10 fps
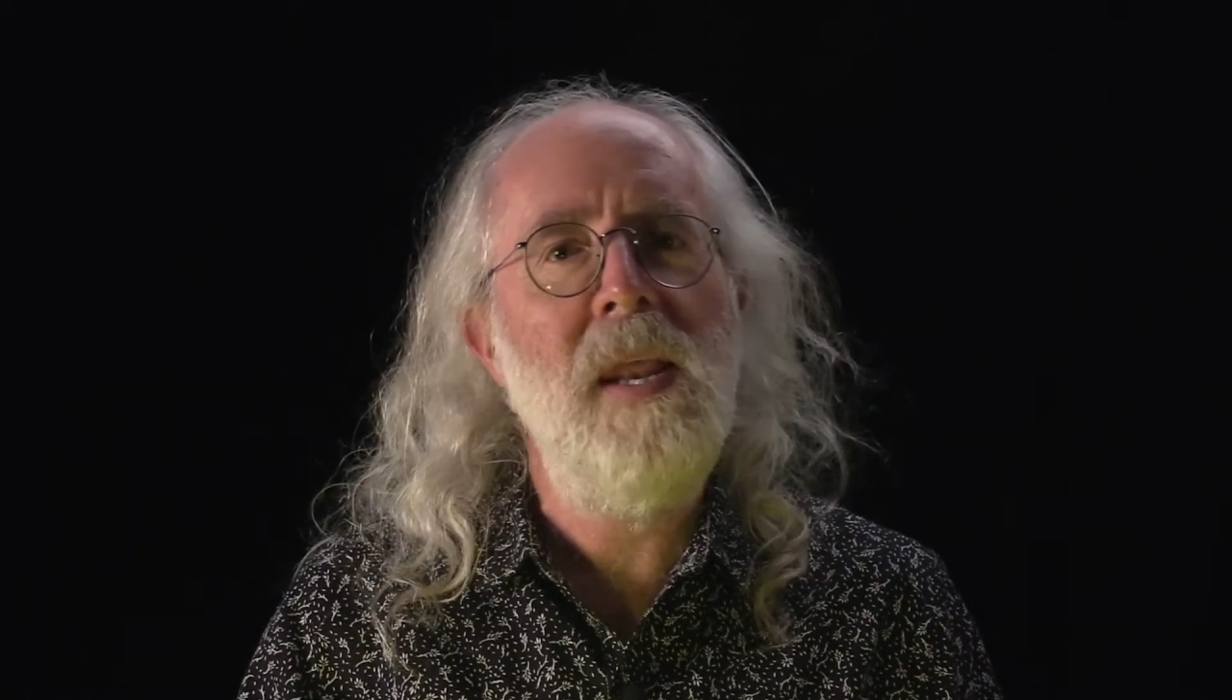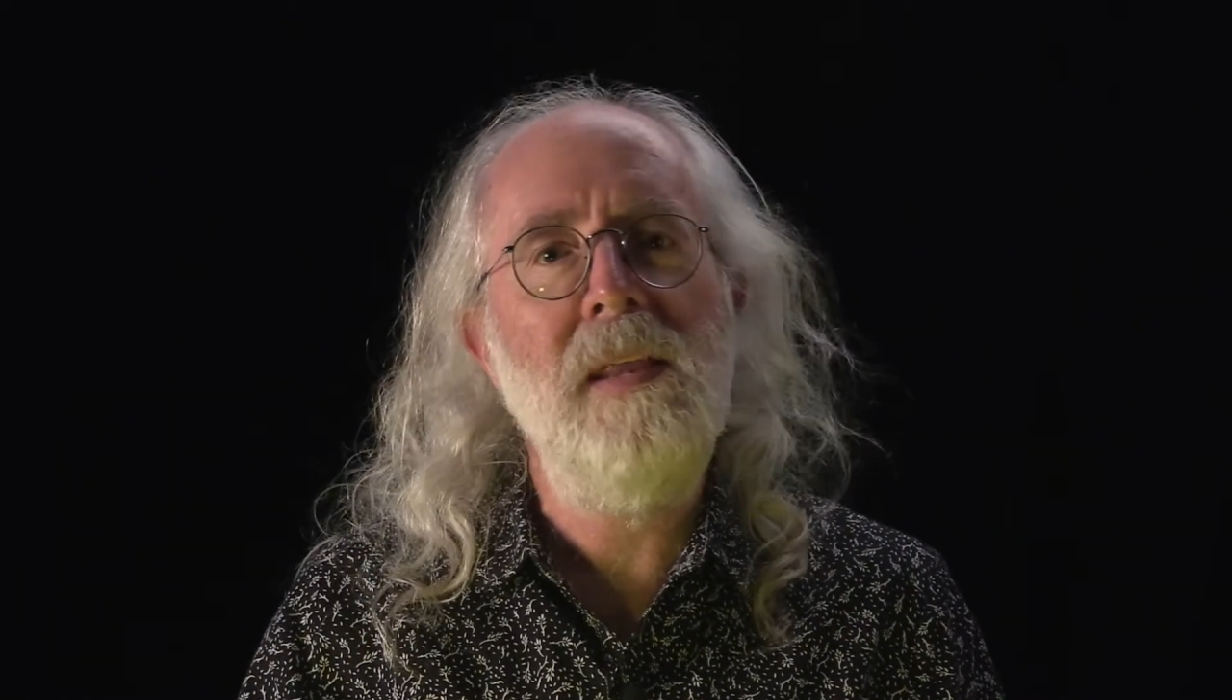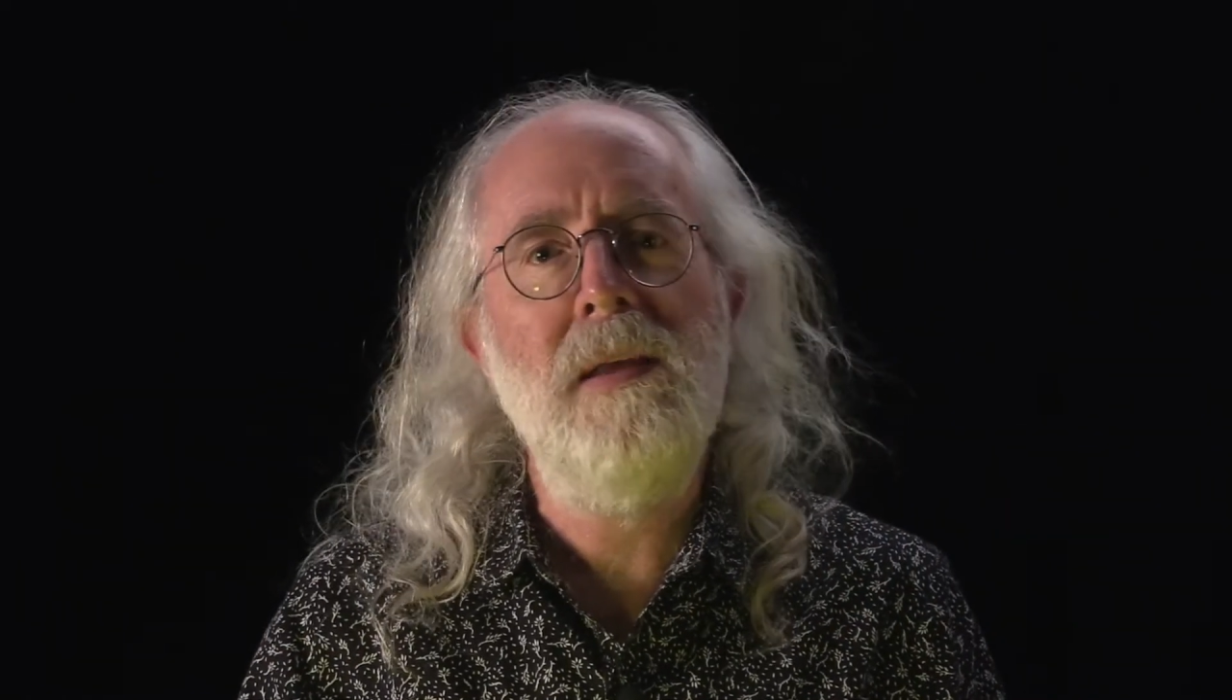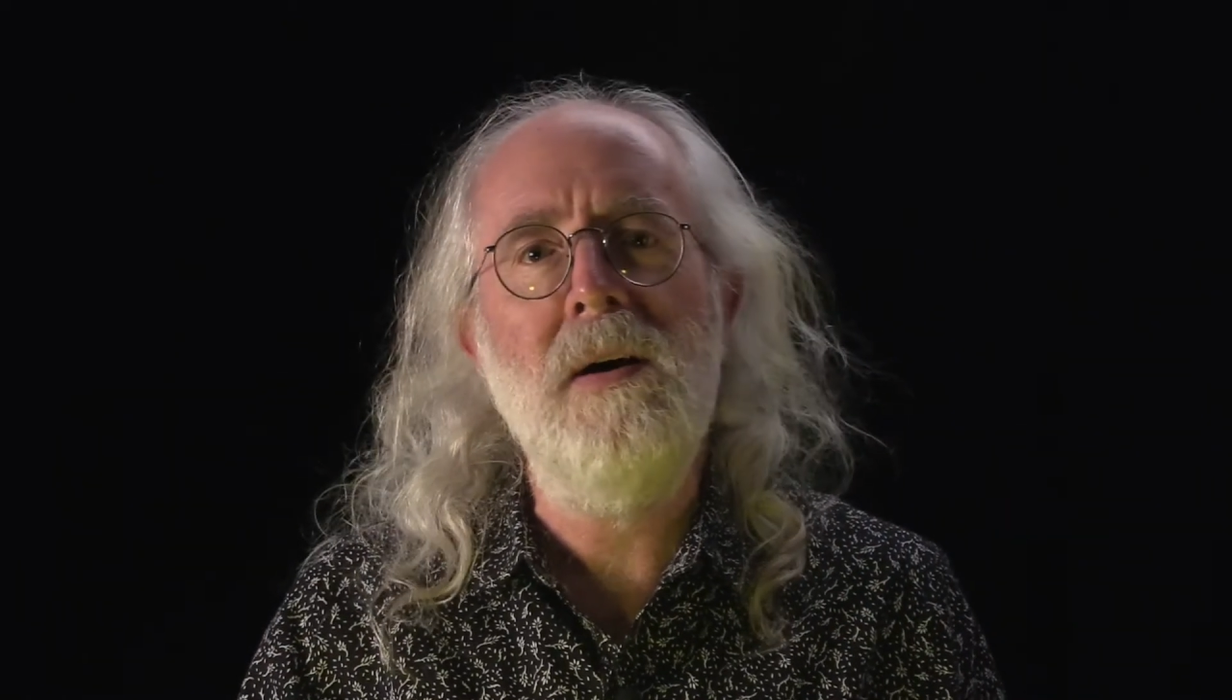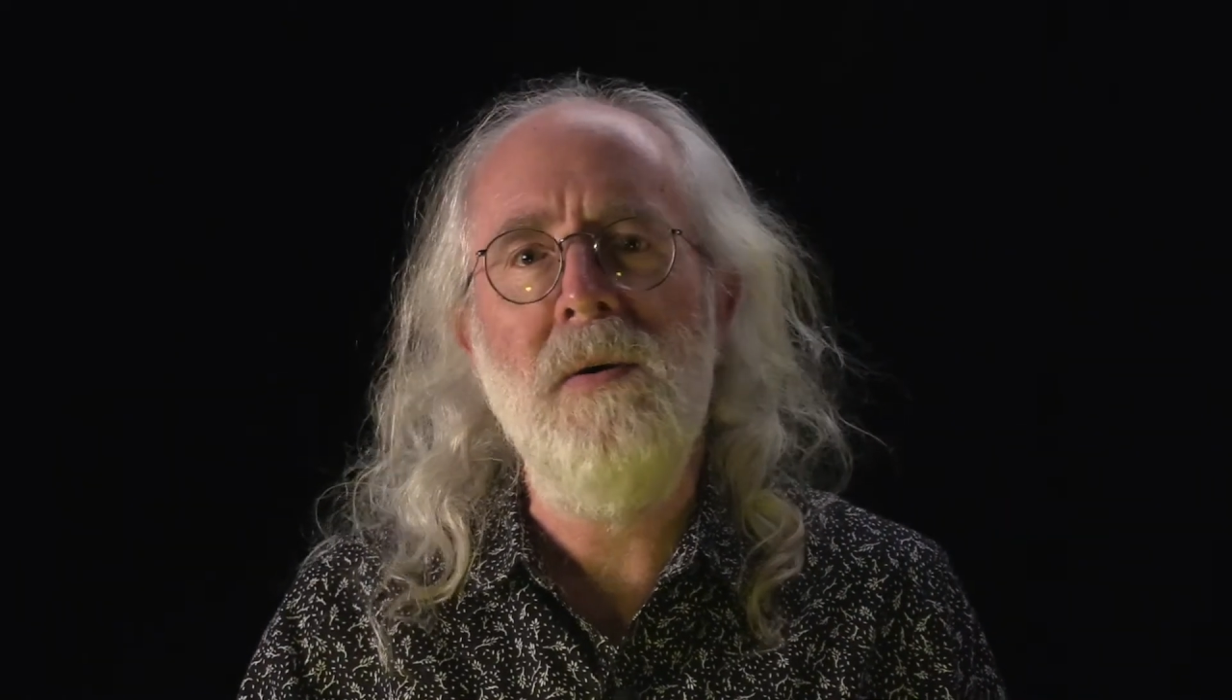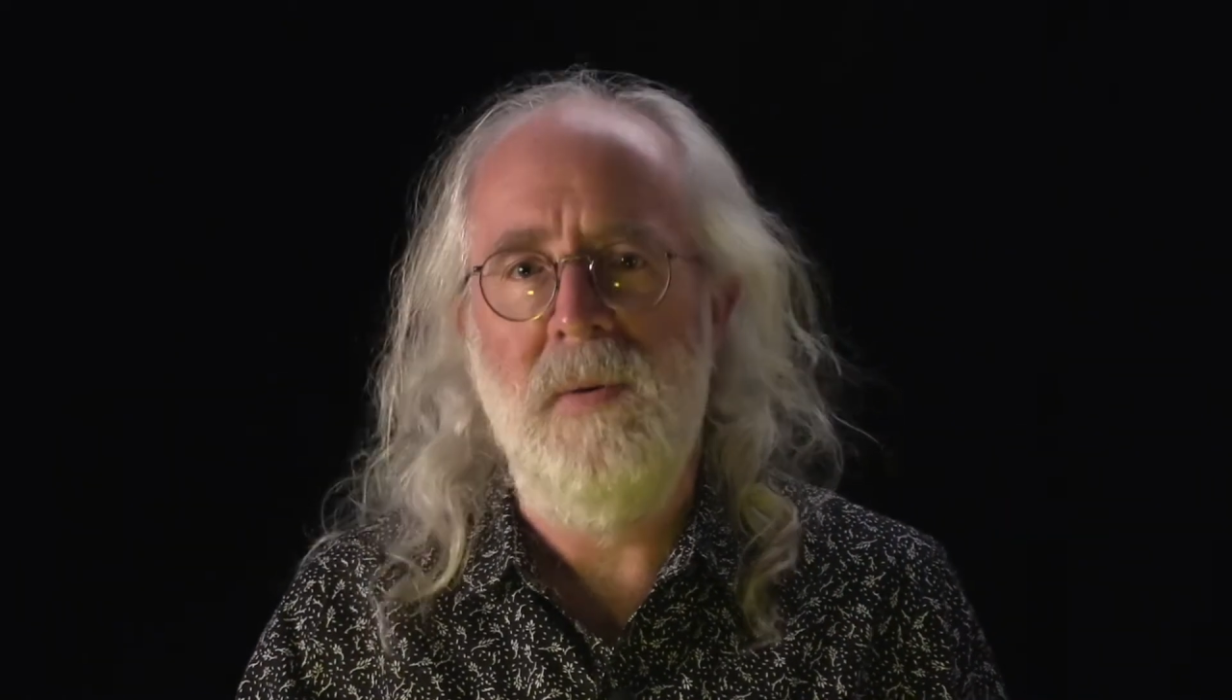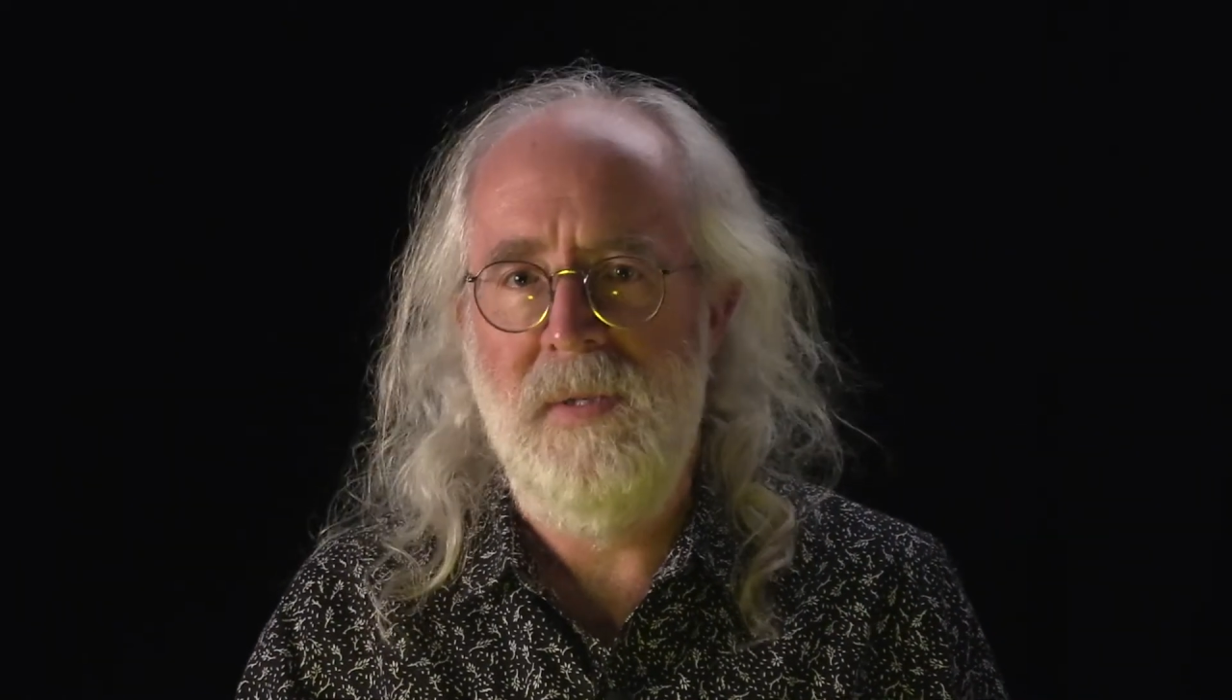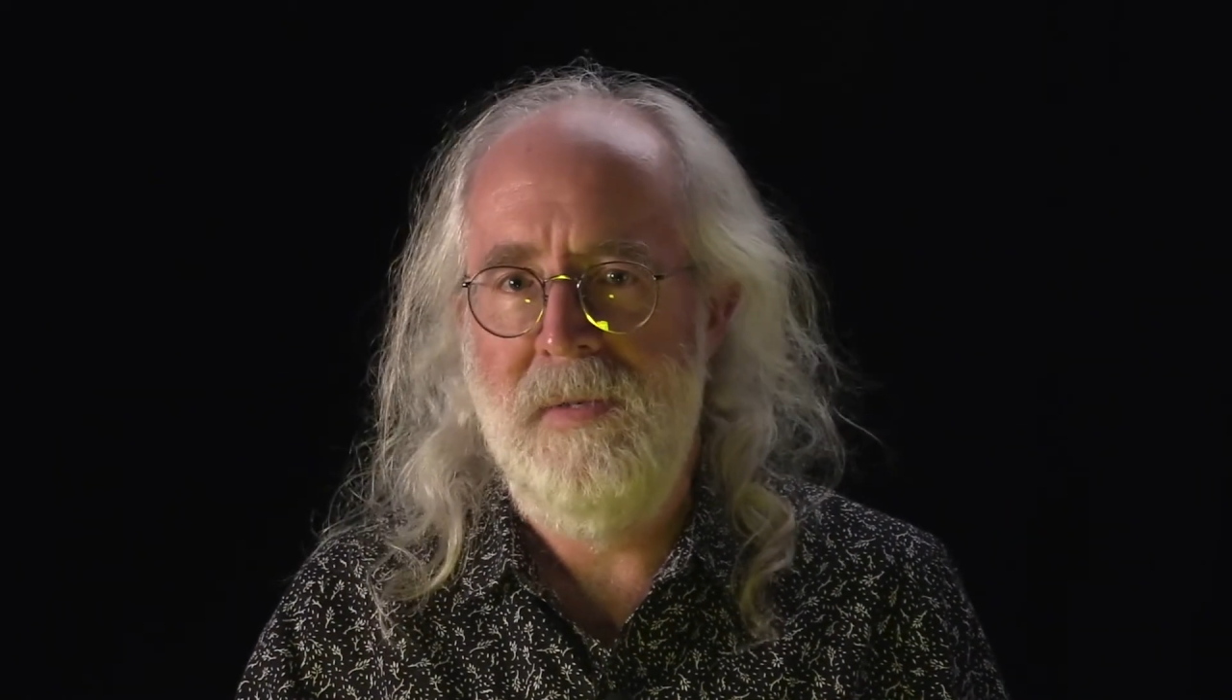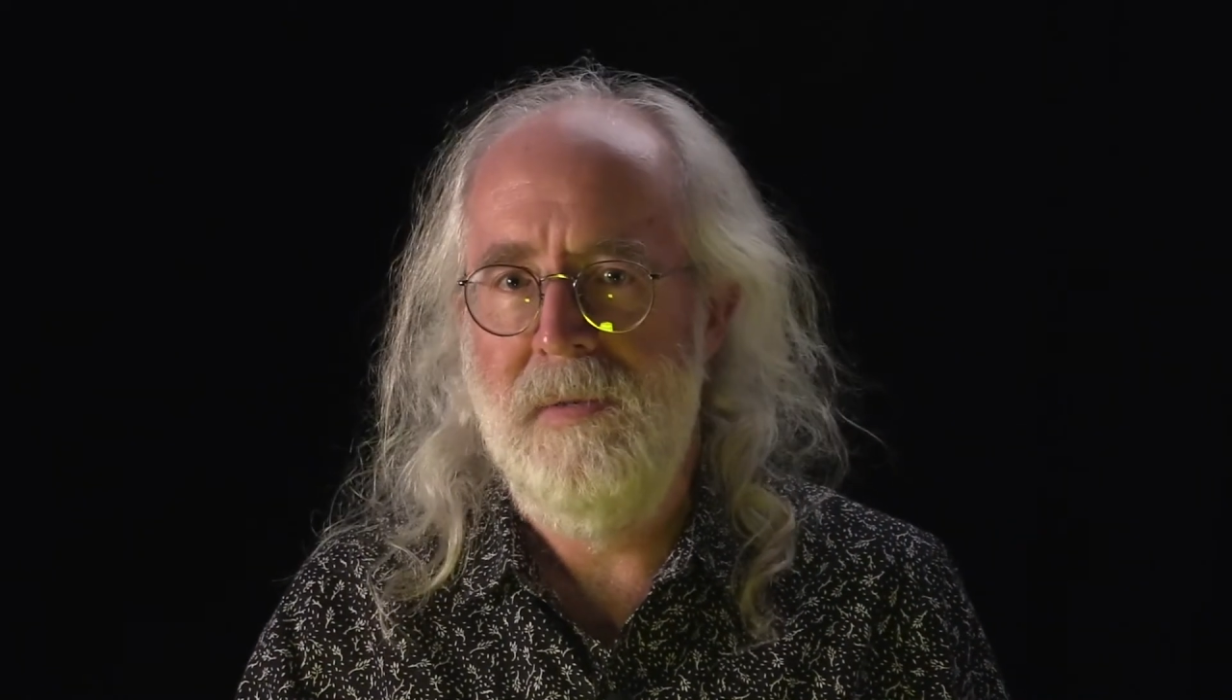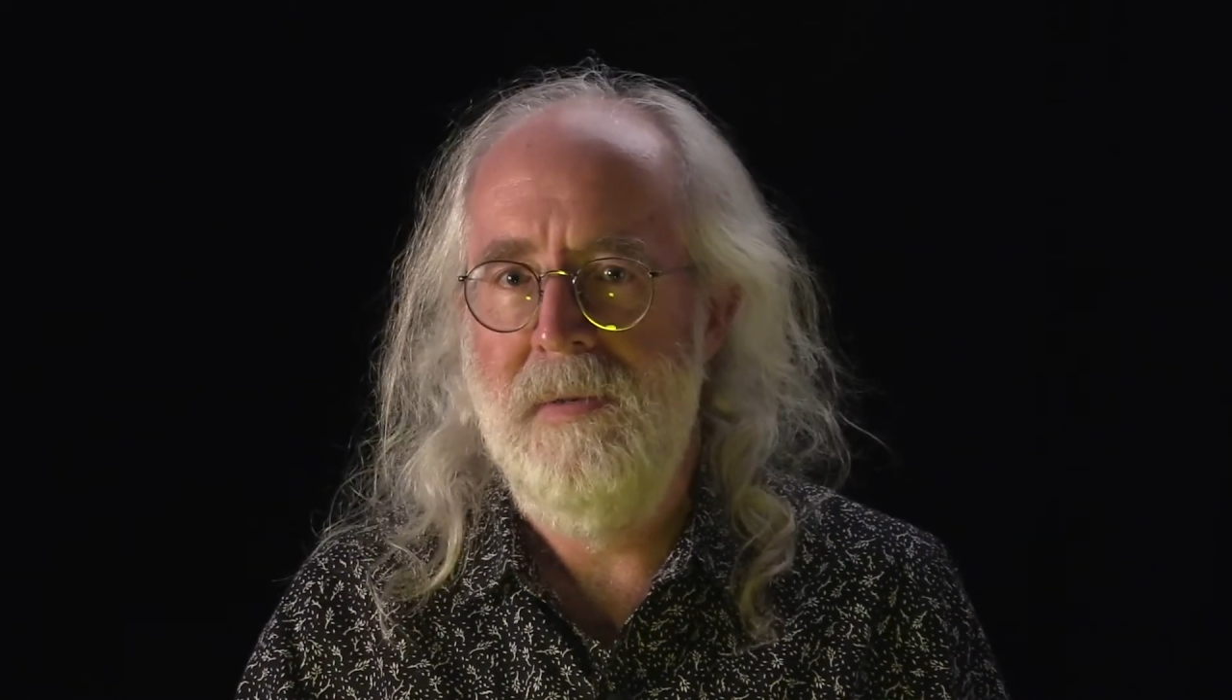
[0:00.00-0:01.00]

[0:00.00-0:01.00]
knows